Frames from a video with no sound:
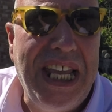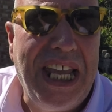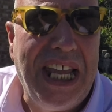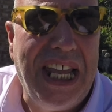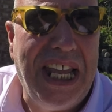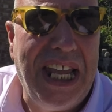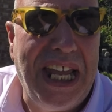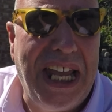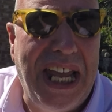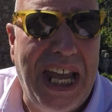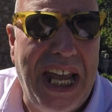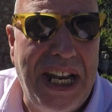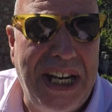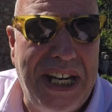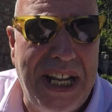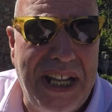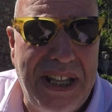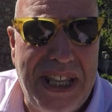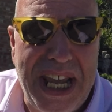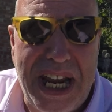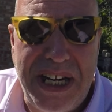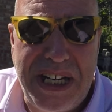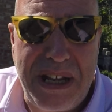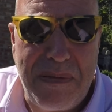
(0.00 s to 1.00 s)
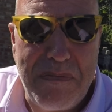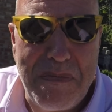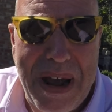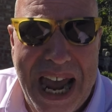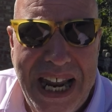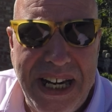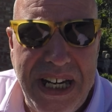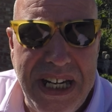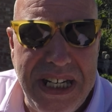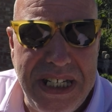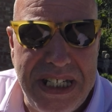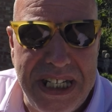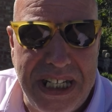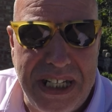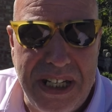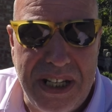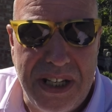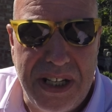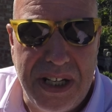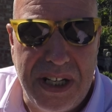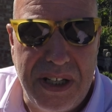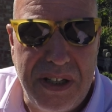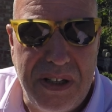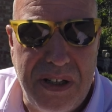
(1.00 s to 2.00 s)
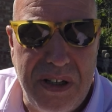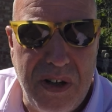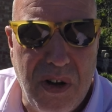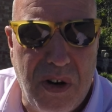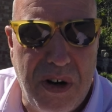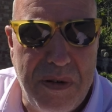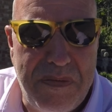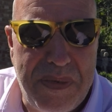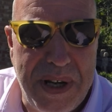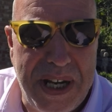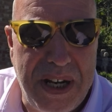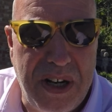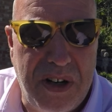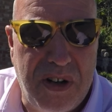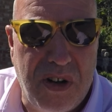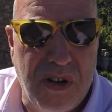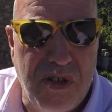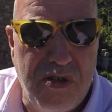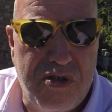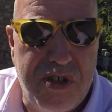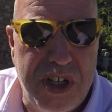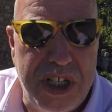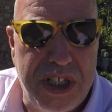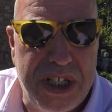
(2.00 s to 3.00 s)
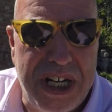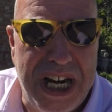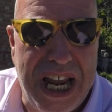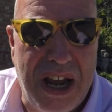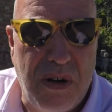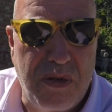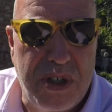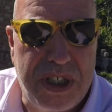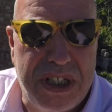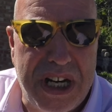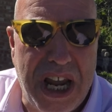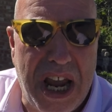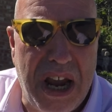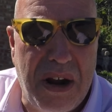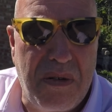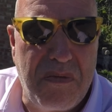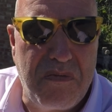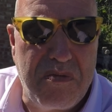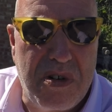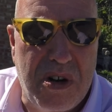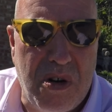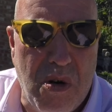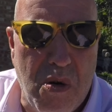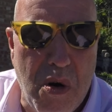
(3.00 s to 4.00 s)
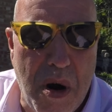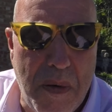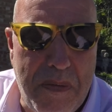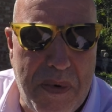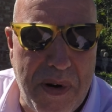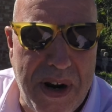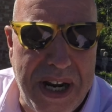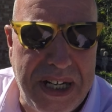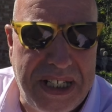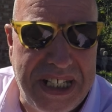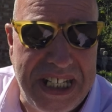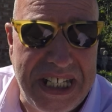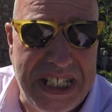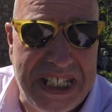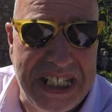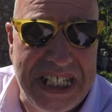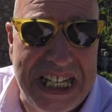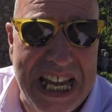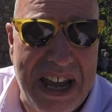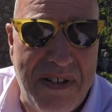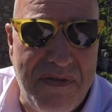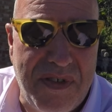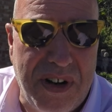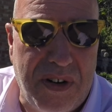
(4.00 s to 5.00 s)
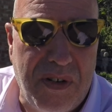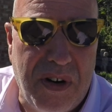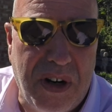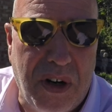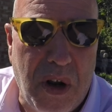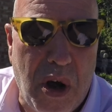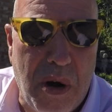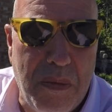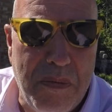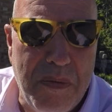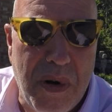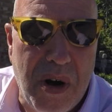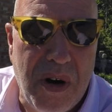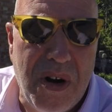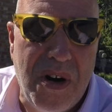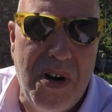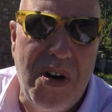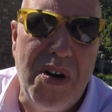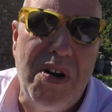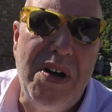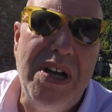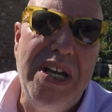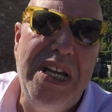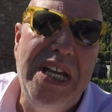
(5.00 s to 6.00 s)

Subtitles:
and they're demanding that European countries now start cooperating together a lot more